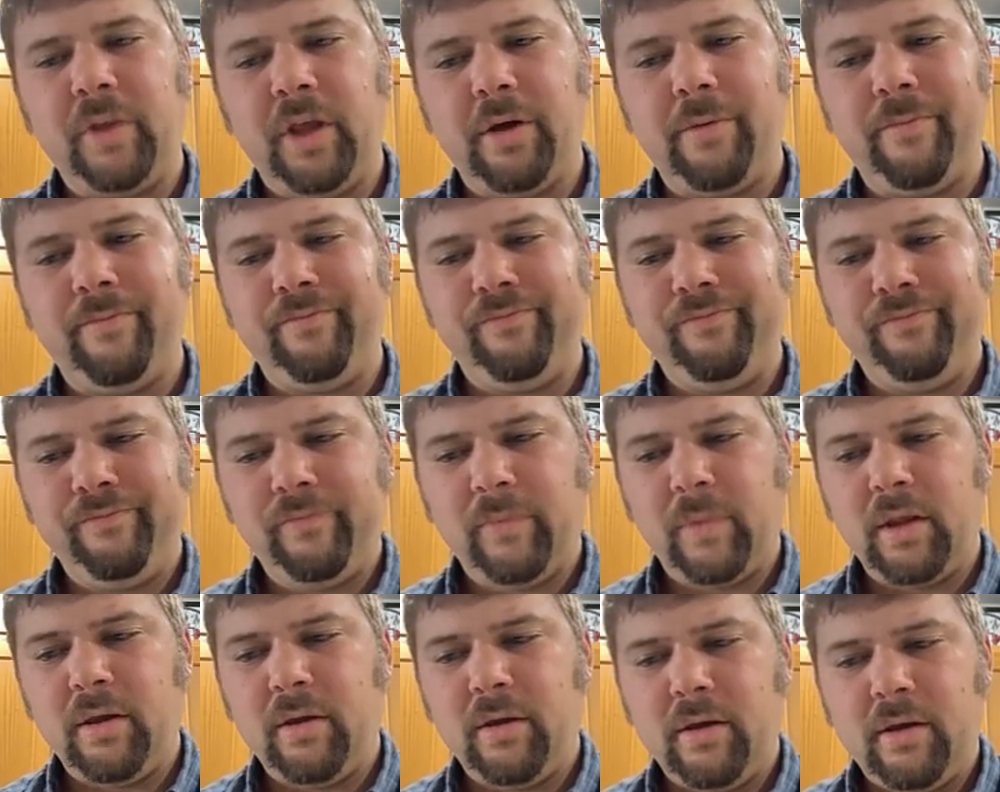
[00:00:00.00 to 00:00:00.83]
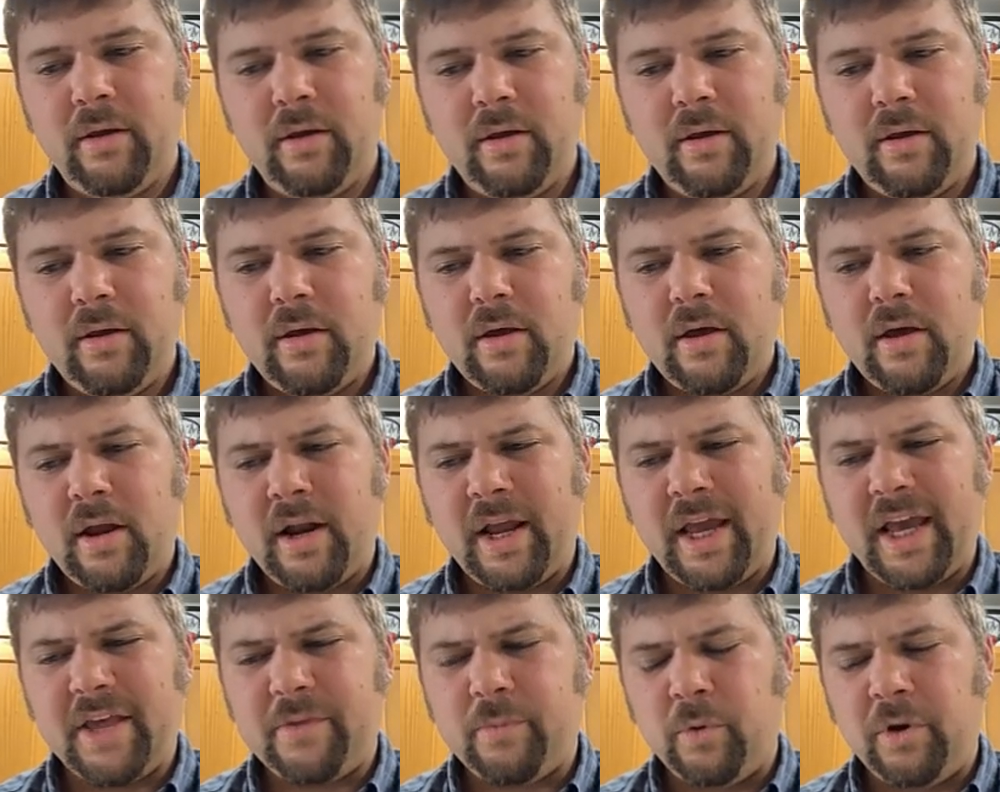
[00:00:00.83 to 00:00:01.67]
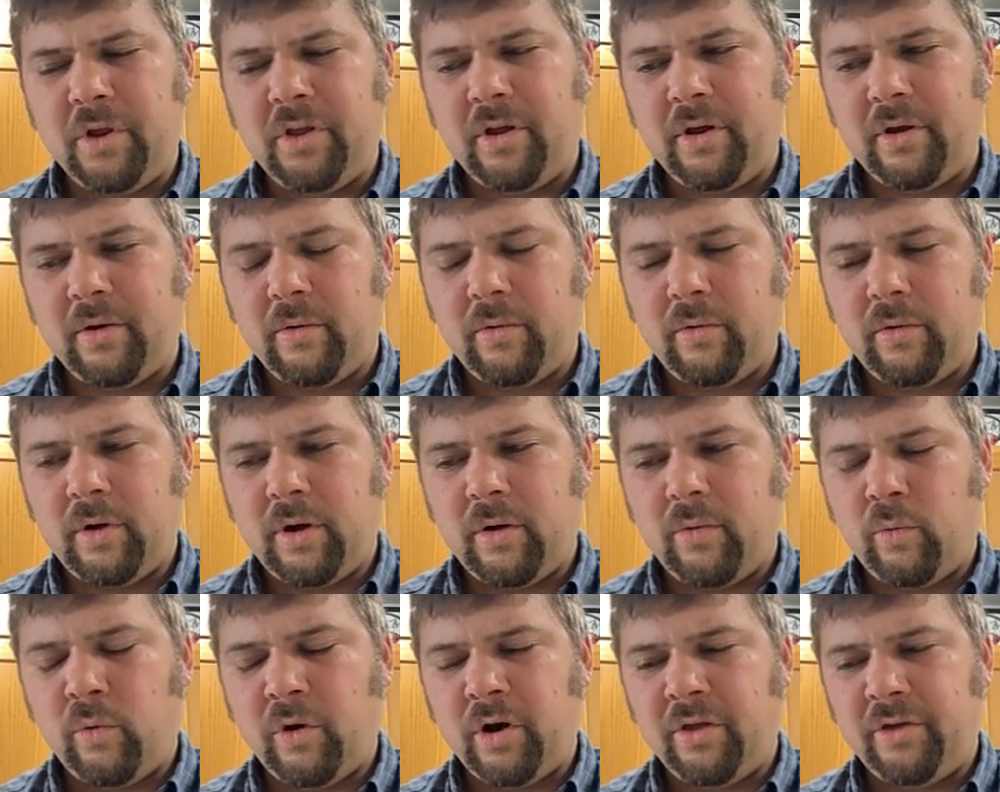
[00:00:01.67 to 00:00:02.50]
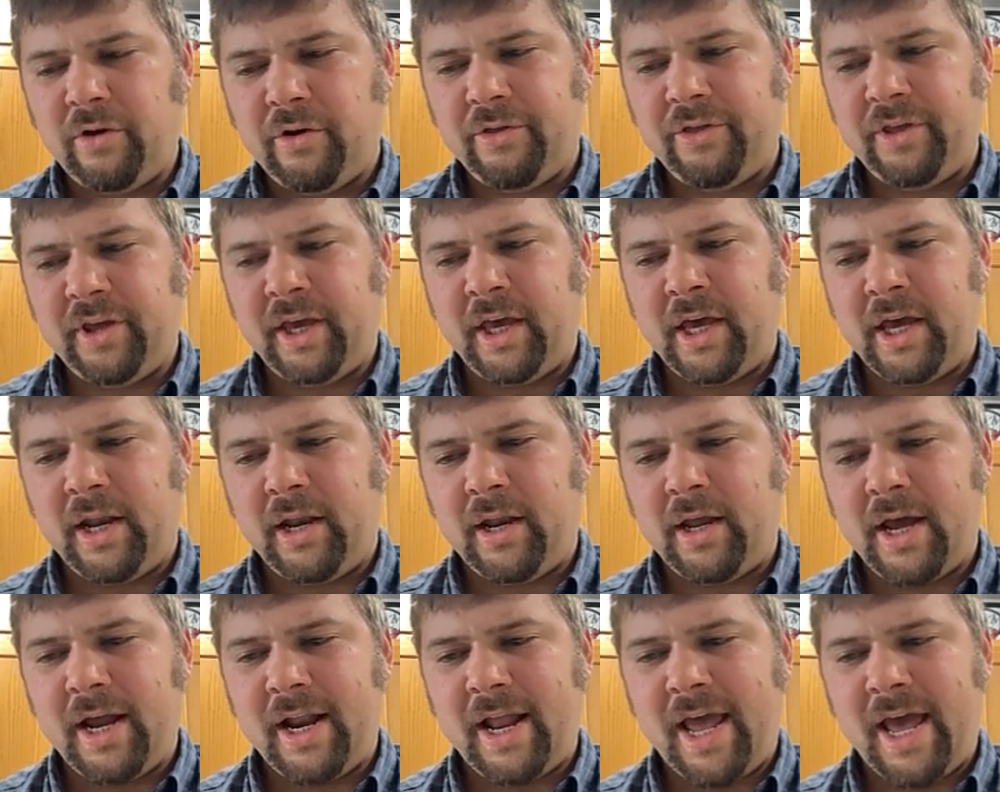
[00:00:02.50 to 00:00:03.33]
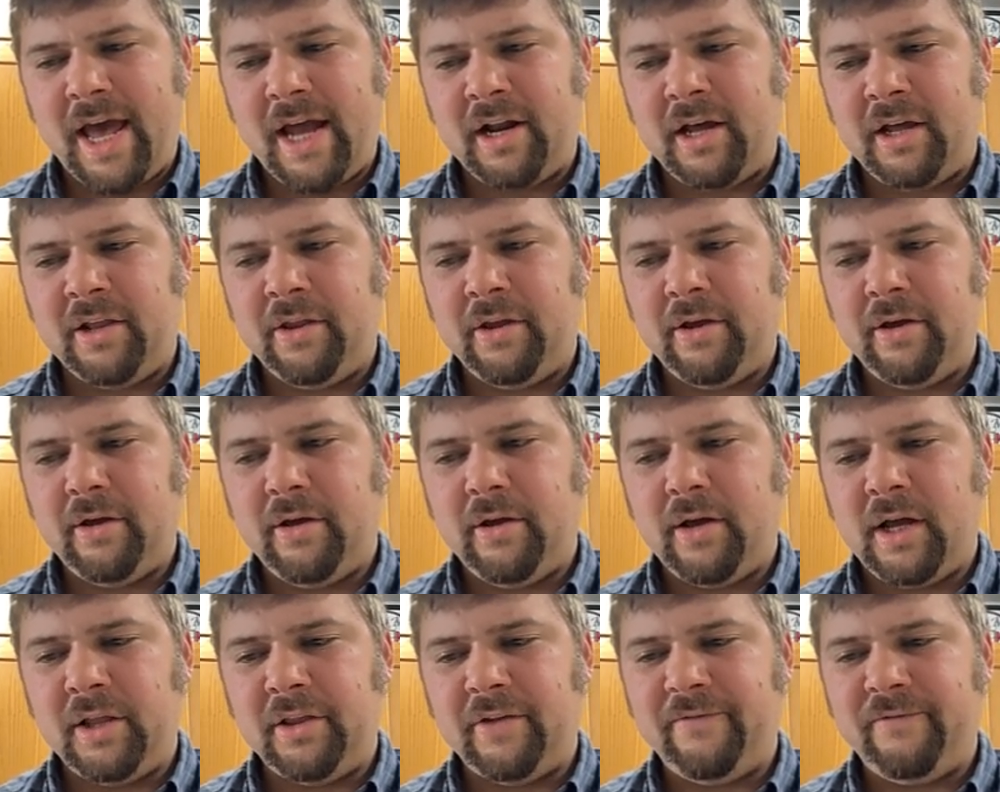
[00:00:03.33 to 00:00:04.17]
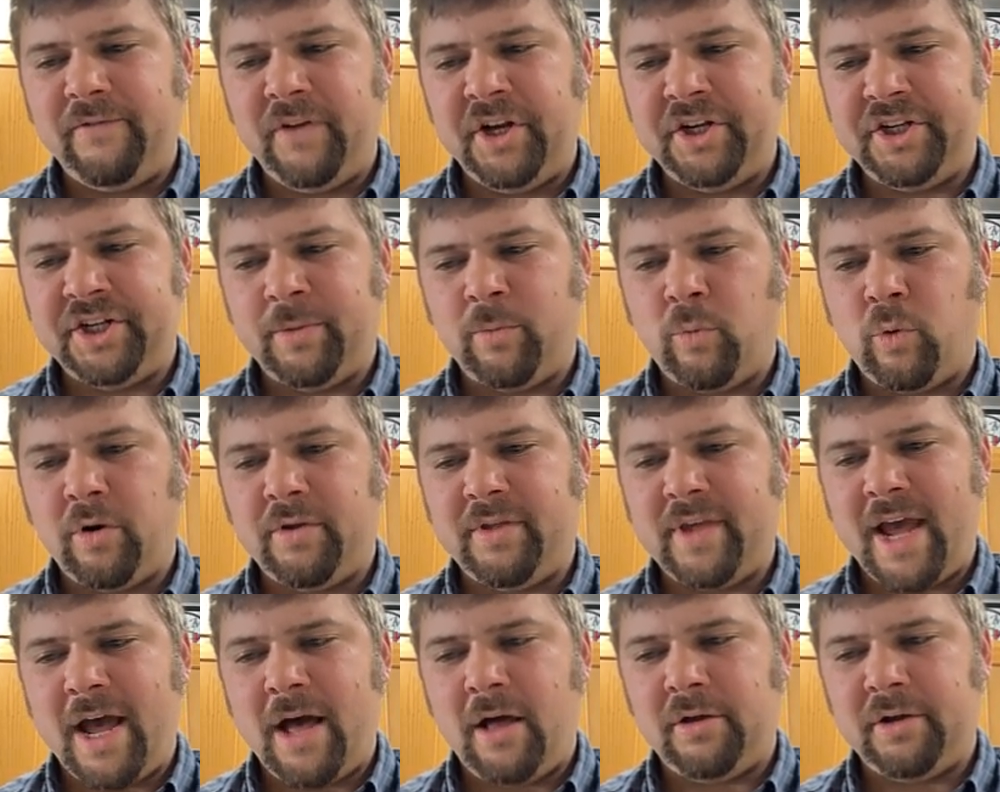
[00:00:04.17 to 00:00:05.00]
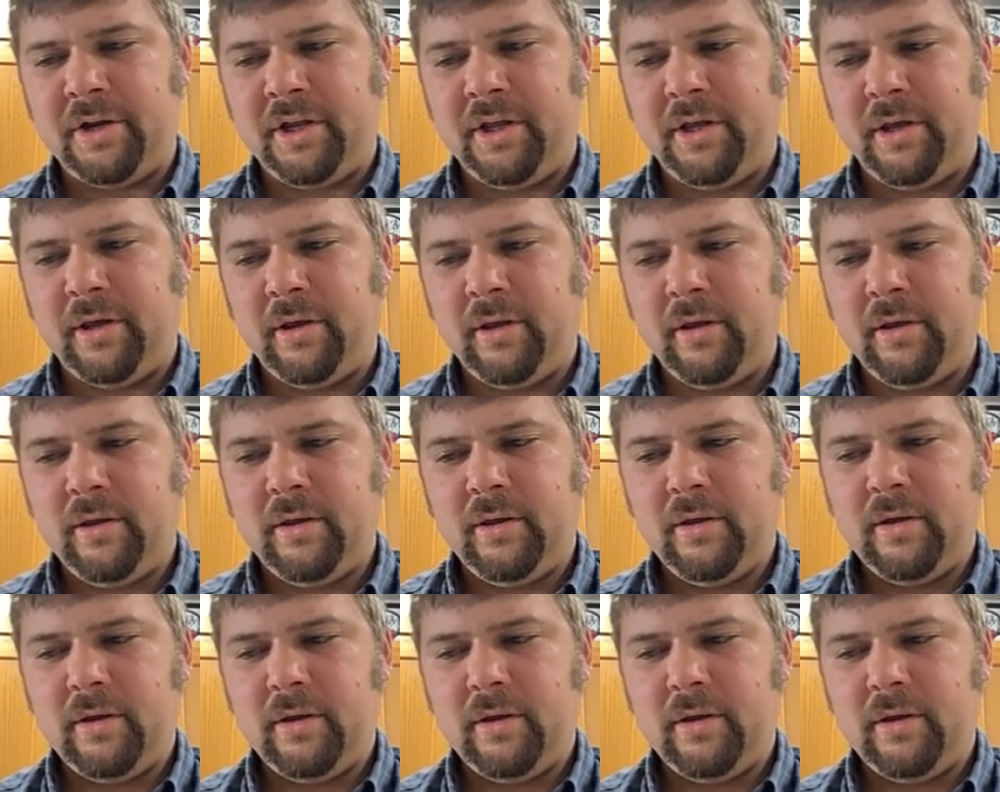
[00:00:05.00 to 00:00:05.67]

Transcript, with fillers: yep. And I guess one other one other thing I'd, I'd add on the on the finishing mortality